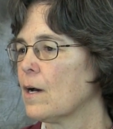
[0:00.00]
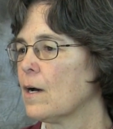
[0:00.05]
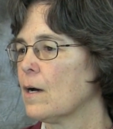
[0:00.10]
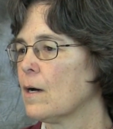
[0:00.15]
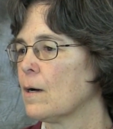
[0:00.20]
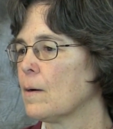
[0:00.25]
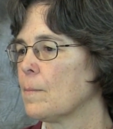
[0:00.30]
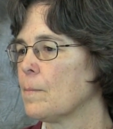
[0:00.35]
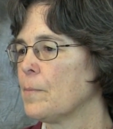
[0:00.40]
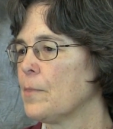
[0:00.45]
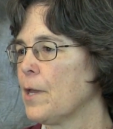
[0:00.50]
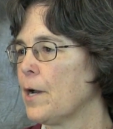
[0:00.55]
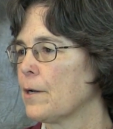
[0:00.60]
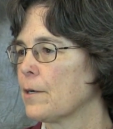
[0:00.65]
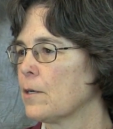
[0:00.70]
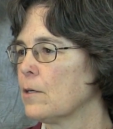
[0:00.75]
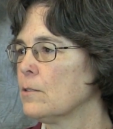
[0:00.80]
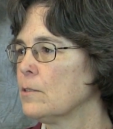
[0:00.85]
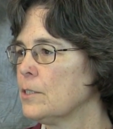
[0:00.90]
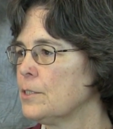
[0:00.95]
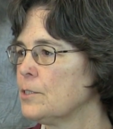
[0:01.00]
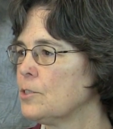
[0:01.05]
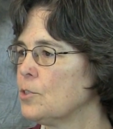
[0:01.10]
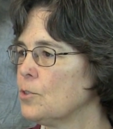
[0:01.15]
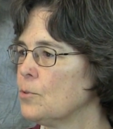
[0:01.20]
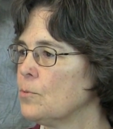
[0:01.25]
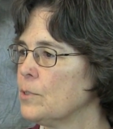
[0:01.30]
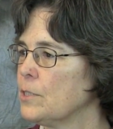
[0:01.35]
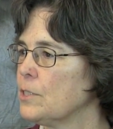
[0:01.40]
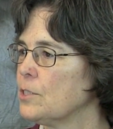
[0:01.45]
Not only
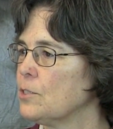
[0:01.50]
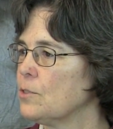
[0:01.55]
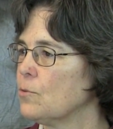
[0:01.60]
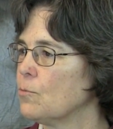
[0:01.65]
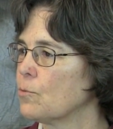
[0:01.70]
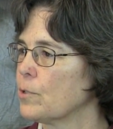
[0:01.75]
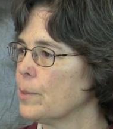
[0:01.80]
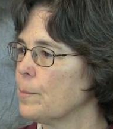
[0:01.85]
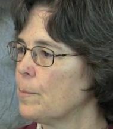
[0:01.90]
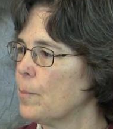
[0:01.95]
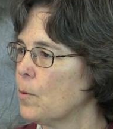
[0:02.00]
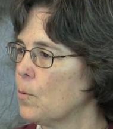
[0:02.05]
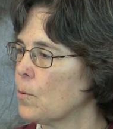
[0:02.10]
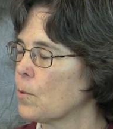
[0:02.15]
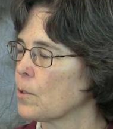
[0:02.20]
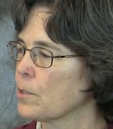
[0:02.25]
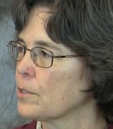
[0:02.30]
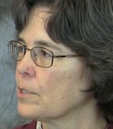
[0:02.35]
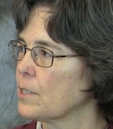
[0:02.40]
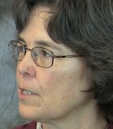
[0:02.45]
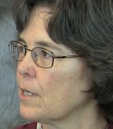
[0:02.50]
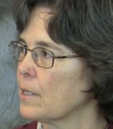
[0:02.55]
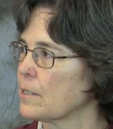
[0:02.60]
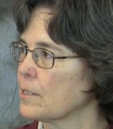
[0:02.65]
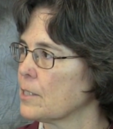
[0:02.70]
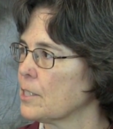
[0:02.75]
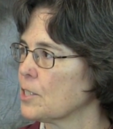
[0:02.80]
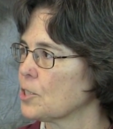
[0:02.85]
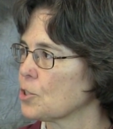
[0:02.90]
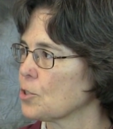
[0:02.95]
do we report the
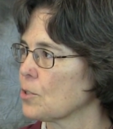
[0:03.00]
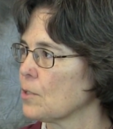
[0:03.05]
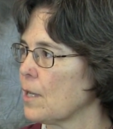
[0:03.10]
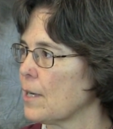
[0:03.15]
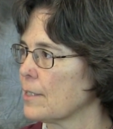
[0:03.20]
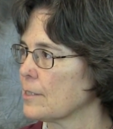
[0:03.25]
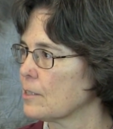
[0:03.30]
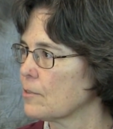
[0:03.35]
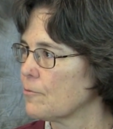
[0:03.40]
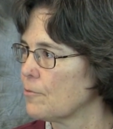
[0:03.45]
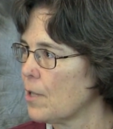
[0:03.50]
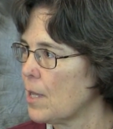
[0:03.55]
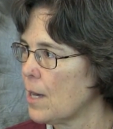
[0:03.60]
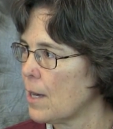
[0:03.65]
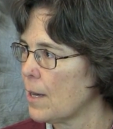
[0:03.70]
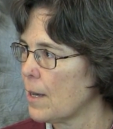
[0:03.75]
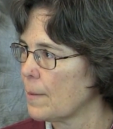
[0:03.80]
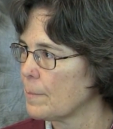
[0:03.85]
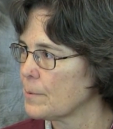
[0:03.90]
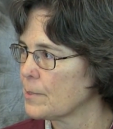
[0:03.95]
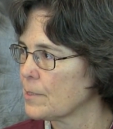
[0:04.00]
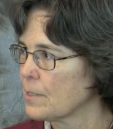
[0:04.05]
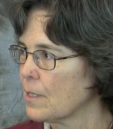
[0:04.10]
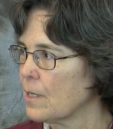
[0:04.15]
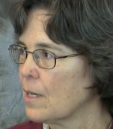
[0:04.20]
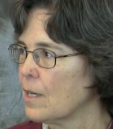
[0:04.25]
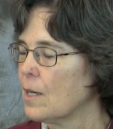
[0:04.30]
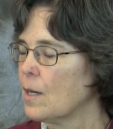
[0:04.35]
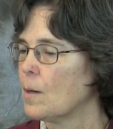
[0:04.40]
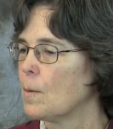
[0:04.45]
uninitialized flops,
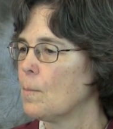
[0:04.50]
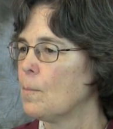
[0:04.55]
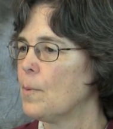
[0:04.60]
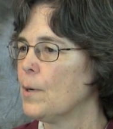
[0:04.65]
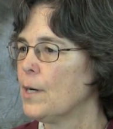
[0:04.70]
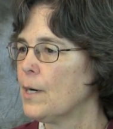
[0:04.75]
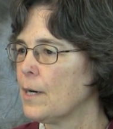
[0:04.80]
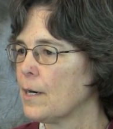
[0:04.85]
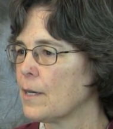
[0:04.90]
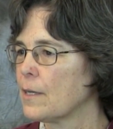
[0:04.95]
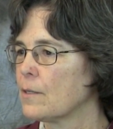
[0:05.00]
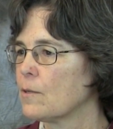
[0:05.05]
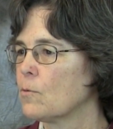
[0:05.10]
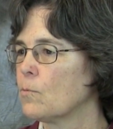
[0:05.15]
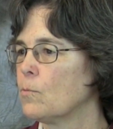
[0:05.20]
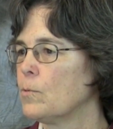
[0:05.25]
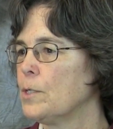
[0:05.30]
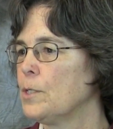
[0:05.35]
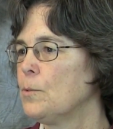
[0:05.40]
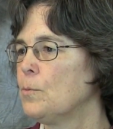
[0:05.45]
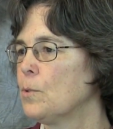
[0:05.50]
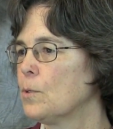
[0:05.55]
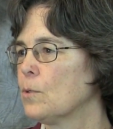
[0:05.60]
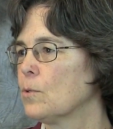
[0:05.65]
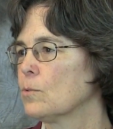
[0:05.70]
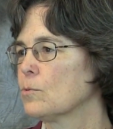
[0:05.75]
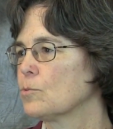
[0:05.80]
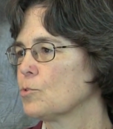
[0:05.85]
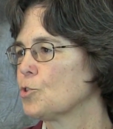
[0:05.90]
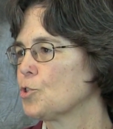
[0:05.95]
but we
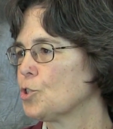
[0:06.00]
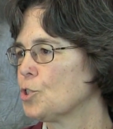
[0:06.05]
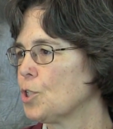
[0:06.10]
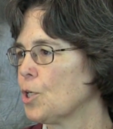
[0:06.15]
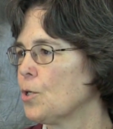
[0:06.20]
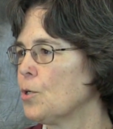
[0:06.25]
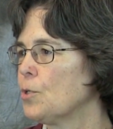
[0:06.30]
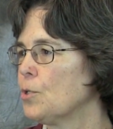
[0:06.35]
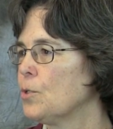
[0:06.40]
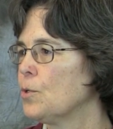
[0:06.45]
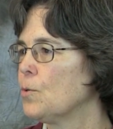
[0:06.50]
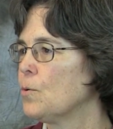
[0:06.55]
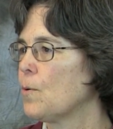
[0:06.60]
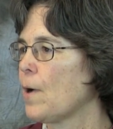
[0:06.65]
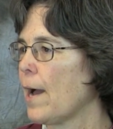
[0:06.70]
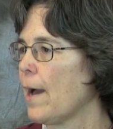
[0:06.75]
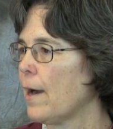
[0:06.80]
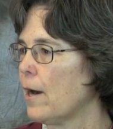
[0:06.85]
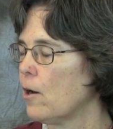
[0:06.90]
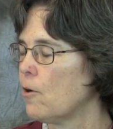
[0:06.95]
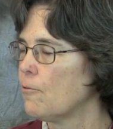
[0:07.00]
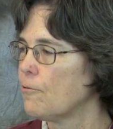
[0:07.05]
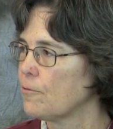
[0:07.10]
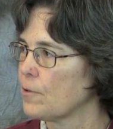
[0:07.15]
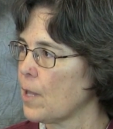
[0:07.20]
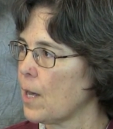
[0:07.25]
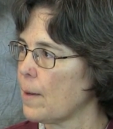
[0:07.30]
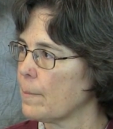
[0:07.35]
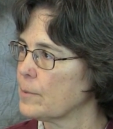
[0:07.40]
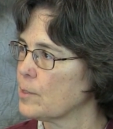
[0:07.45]
will show you how
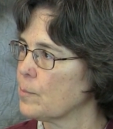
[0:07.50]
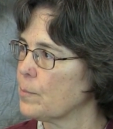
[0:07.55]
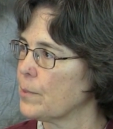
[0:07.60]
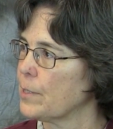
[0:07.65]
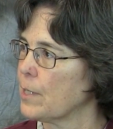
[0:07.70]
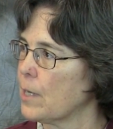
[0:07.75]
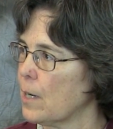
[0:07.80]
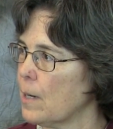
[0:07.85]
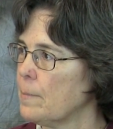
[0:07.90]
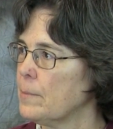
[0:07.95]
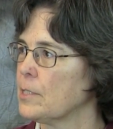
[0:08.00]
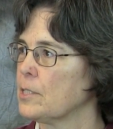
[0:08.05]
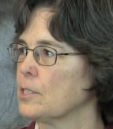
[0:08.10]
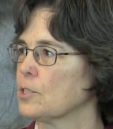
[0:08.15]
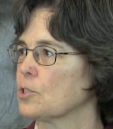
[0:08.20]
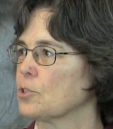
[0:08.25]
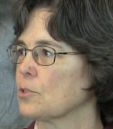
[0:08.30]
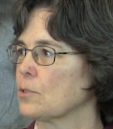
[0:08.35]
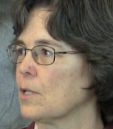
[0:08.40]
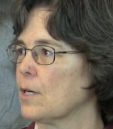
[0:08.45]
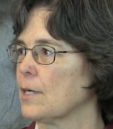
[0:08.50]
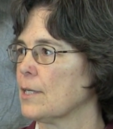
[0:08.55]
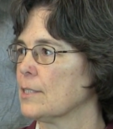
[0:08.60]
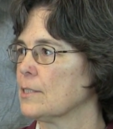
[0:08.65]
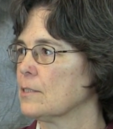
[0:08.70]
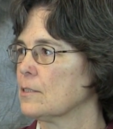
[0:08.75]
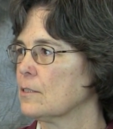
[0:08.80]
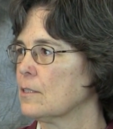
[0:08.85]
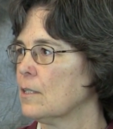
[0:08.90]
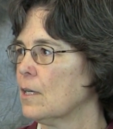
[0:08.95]
flops become
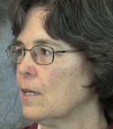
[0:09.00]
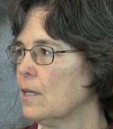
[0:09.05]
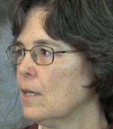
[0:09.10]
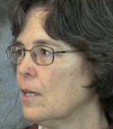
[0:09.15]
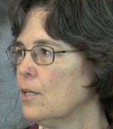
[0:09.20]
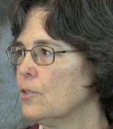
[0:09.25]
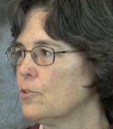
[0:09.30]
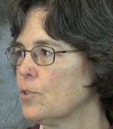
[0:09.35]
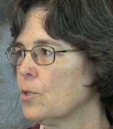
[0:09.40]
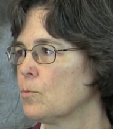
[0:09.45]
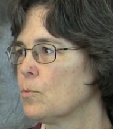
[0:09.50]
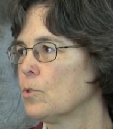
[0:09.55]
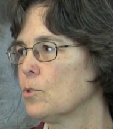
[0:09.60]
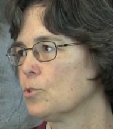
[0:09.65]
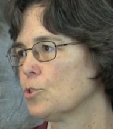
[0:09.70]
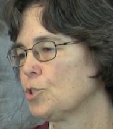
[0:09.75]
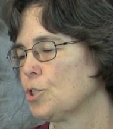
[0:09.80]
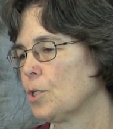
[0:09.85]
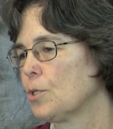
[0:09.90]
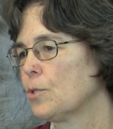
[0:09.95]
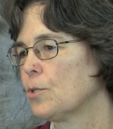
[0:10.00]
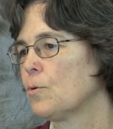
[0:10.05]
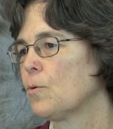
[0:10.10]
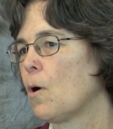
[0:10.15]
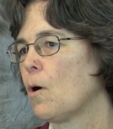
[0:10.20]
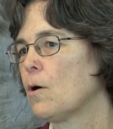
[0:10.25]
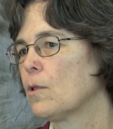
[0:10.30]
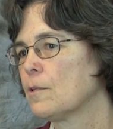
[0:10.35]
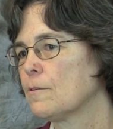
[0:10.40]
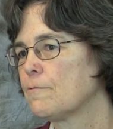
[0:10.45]
initialized. So we'll show you
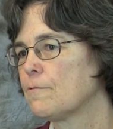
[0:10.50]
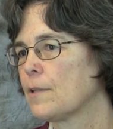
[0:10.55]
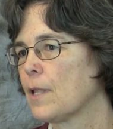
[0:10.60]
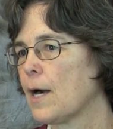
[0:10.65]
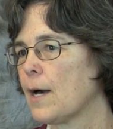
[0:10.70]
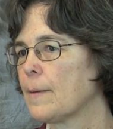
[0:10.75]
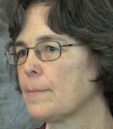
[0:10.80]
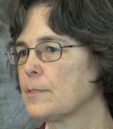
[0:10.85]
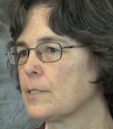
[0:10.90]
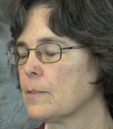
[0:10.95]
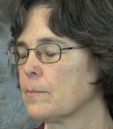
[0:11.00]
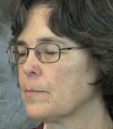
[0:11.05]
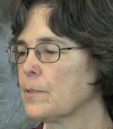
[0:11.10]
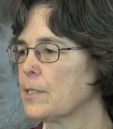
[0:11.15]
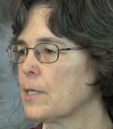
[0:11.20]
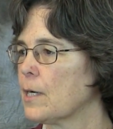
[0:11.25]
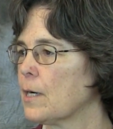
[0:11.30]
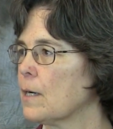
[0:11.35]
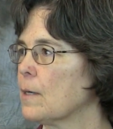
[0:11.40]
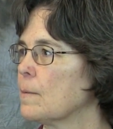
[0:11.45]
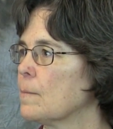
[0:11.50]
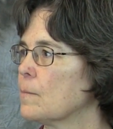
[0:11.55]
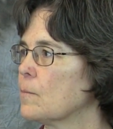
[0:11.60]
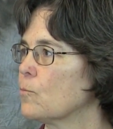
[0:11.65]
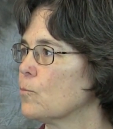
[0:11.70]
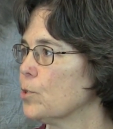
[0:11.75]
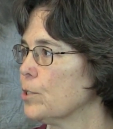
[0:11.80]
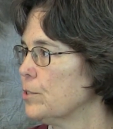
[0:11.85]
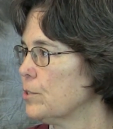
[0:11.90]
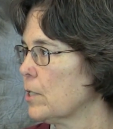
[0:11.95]
all the flops that
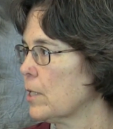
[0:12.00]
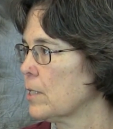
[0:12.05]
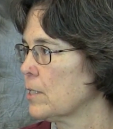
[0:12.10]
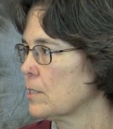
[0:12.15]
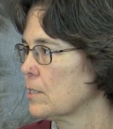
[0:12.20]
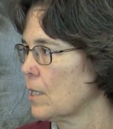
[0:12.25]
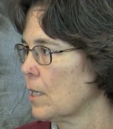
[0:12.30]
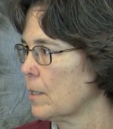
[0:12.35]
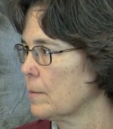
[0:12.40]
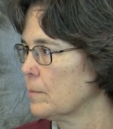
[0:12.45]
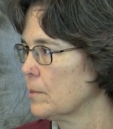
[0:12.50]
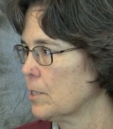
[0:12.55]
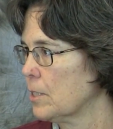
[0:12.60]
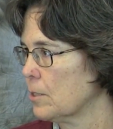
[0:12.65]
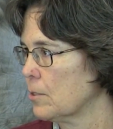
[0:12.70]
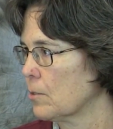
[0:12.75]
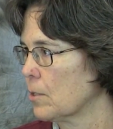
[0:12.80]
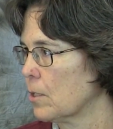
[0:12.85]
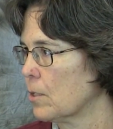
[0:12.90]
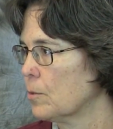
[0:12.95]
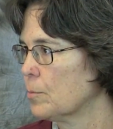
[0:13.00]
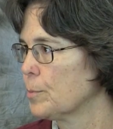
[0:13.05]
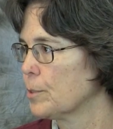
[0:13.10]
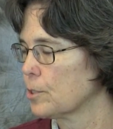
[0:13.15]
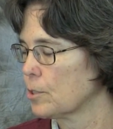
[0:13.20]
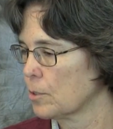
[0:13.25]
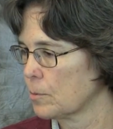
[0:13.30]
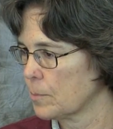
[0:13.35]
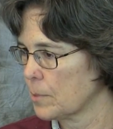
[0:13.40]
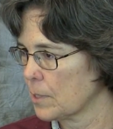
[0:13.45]
become reset at time 0,
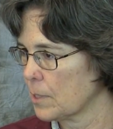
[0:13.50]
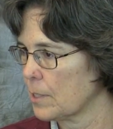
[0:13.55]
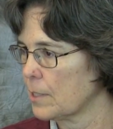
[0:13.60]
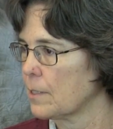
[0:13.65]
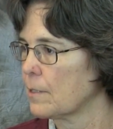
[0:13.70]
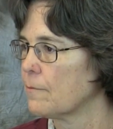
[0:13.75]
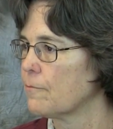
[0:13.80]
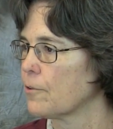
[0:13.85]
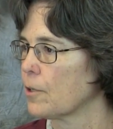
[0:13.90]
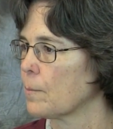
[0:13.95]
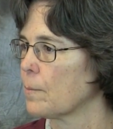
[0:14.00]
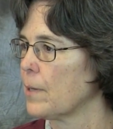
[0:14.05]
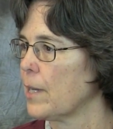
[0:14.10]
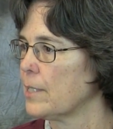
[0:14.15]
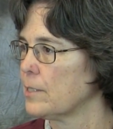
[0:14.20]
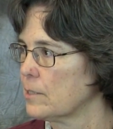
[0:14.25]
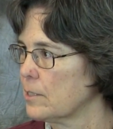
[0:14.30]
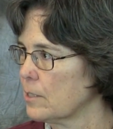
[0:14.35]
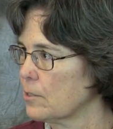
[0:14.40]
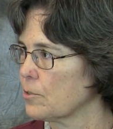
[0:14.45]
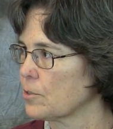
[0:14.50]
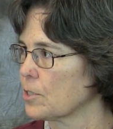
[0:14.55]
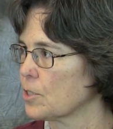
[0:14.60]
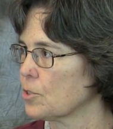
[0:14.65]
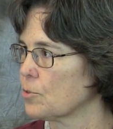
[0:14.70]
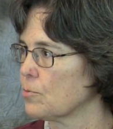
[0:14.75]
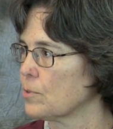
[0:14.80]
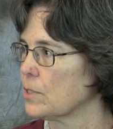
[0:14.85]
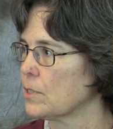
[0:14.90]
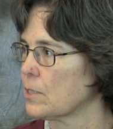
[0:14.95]
presumably from
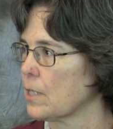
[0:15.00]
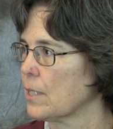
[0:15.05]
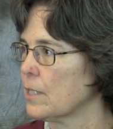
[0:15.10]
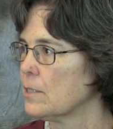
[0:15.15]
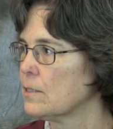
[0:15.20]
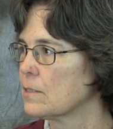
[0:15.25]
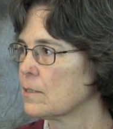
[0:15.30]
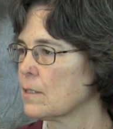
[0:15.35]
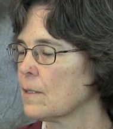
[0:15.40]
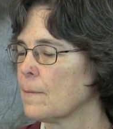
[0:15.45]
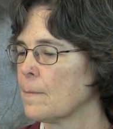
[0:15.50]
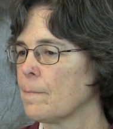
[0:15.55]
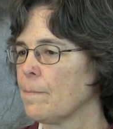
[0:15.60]
asynchronous resets,